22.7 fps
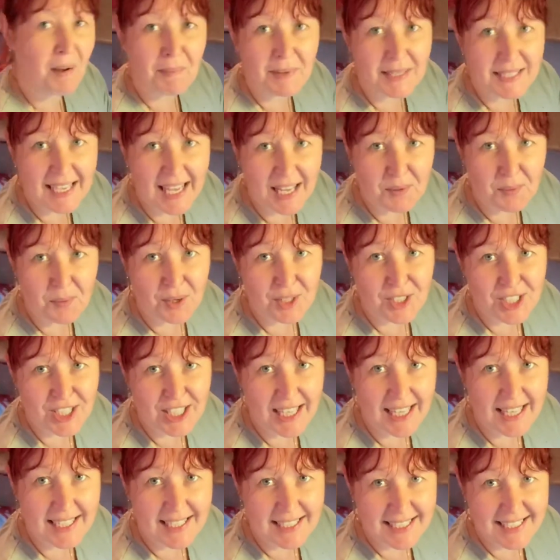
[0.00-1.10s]
and dad watch
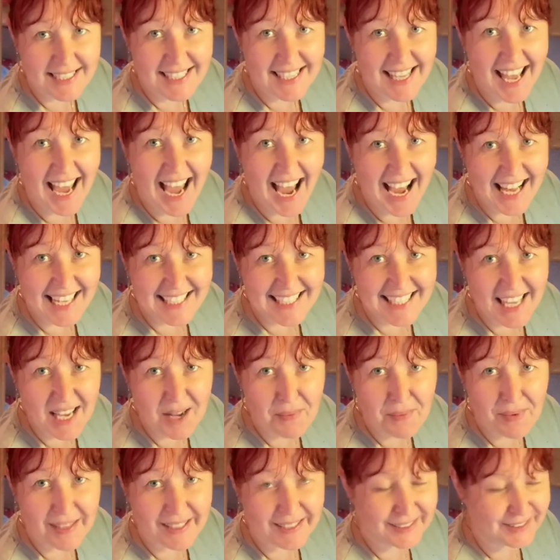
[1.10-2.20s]
this, as they
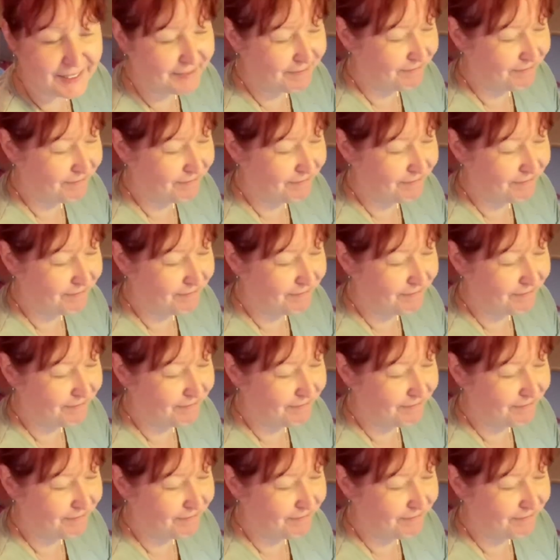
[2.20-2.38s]
will,